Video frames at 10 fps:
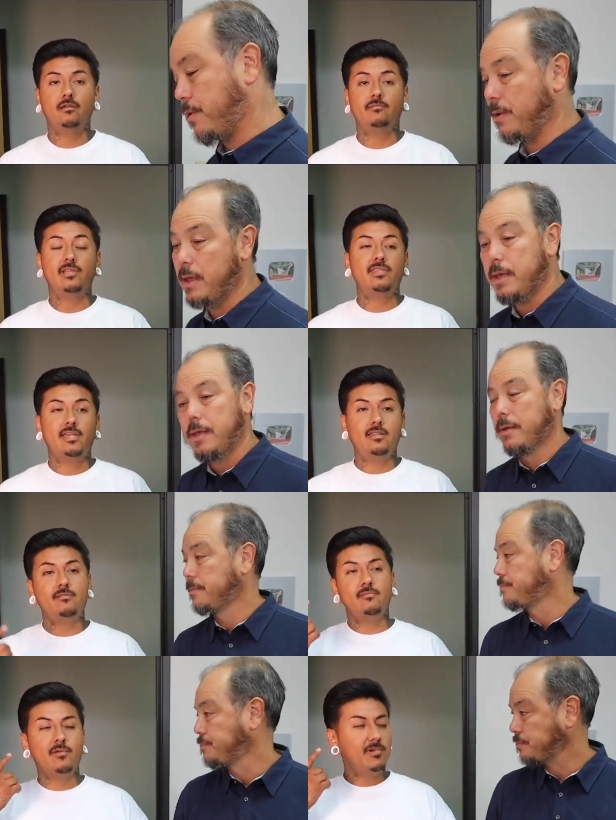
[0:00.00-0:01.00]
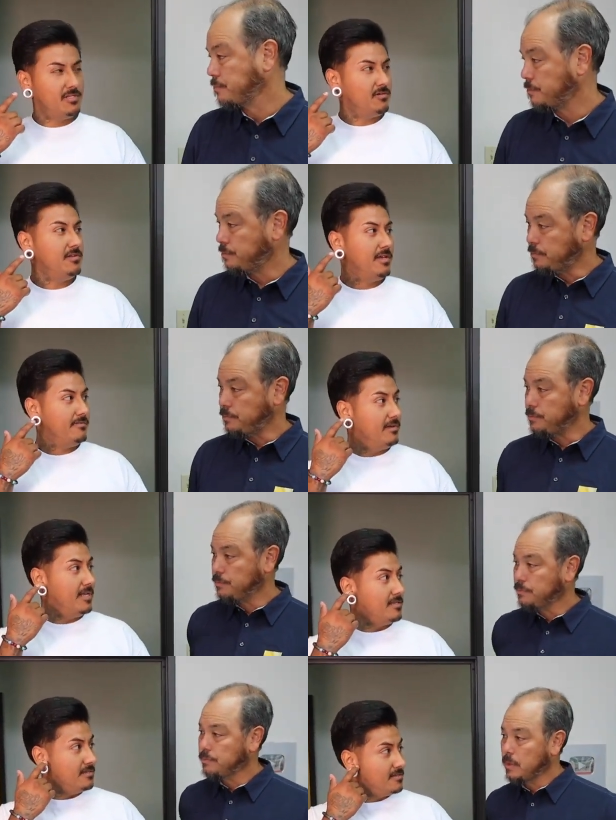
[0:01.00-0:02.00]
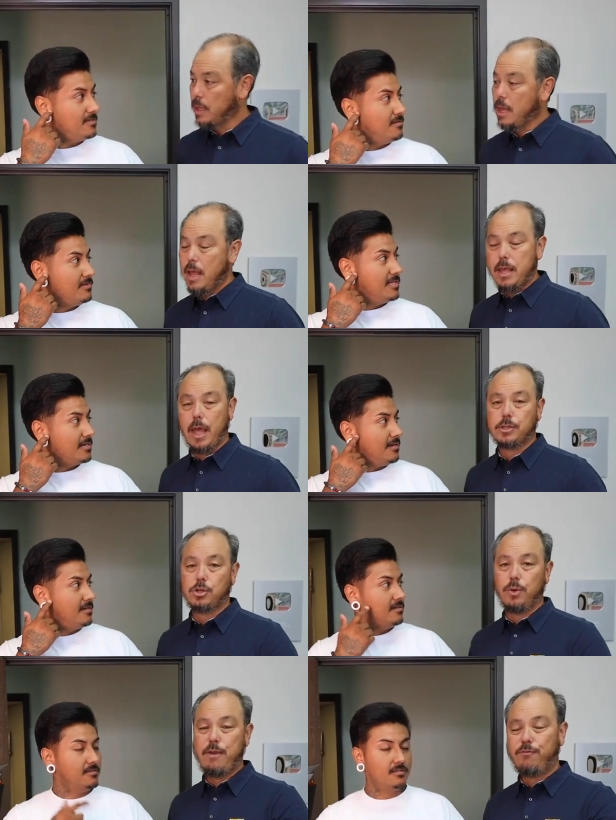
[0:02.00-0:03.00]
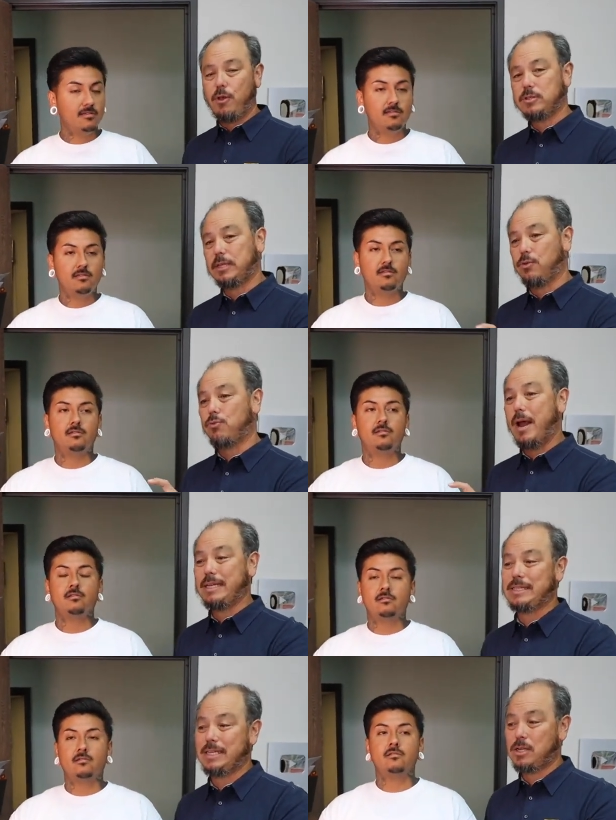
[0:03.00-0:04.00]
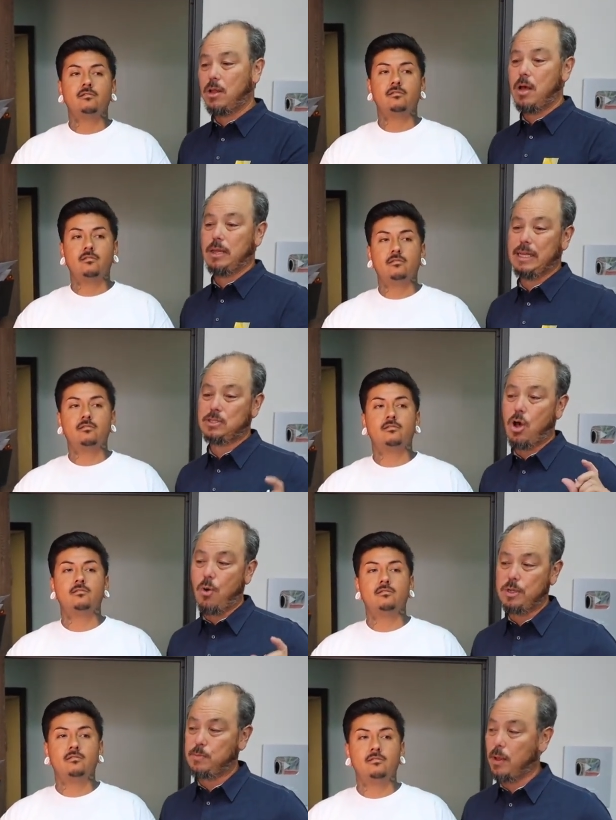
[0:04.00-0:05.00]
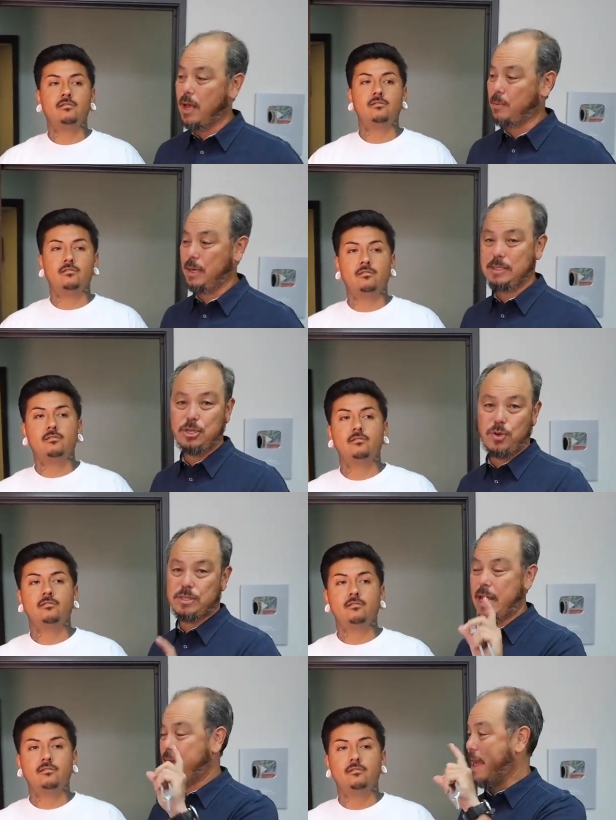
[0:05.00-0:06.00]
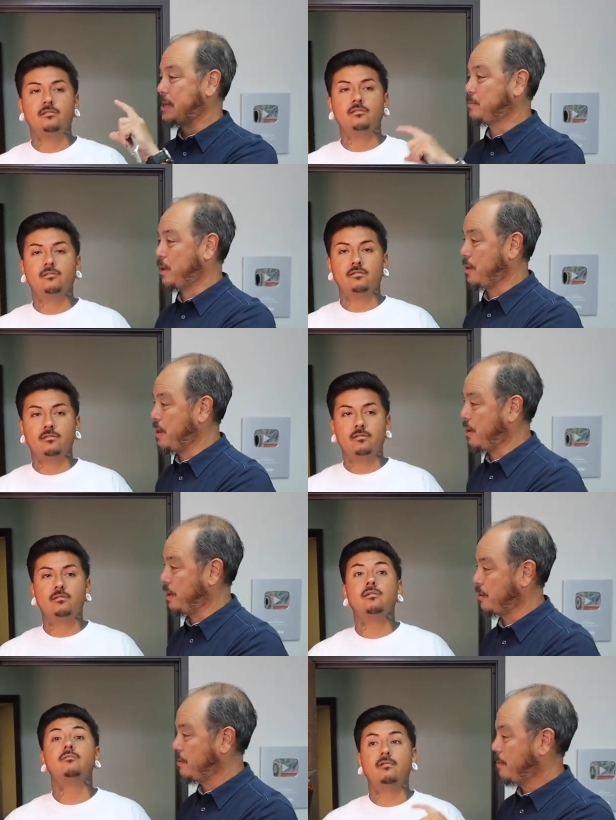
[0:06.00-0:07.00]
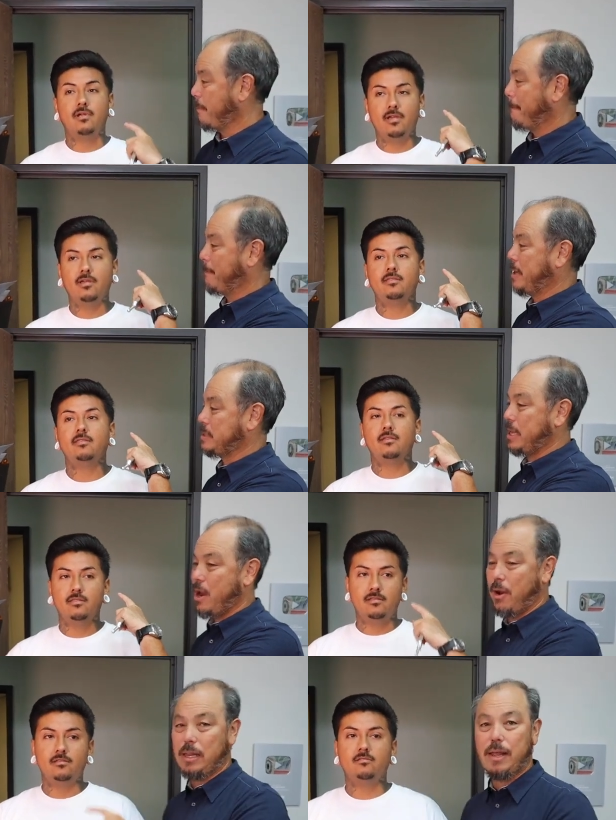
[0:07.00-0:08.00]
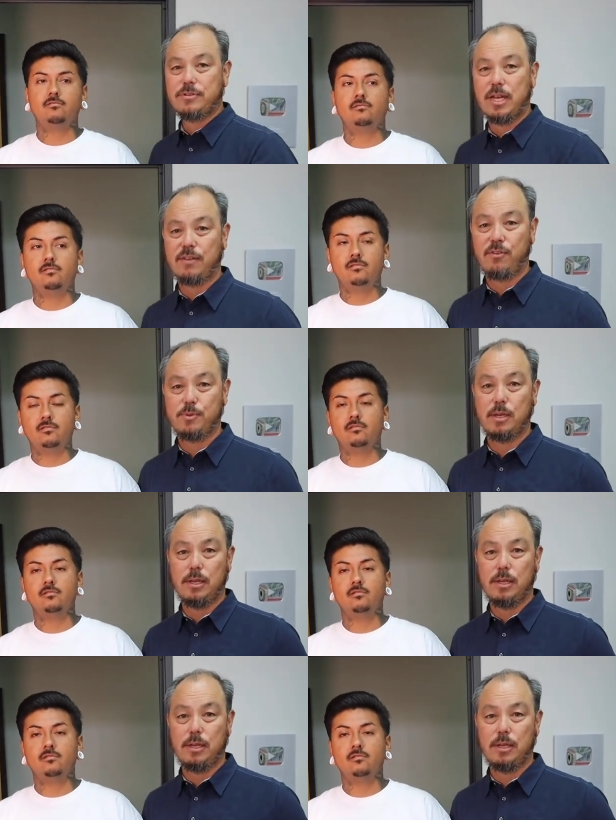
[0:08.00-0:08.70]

Speaker 1: Good.
Speaker 2: But then, remember I told you I feel like this is the one that's. Yeah, clogged? so
Speaker 1: he feels like the right side's clogged, like it's always blocked, but it's interesting how he has better hearing. Right. But his that hearing on the left side is 50%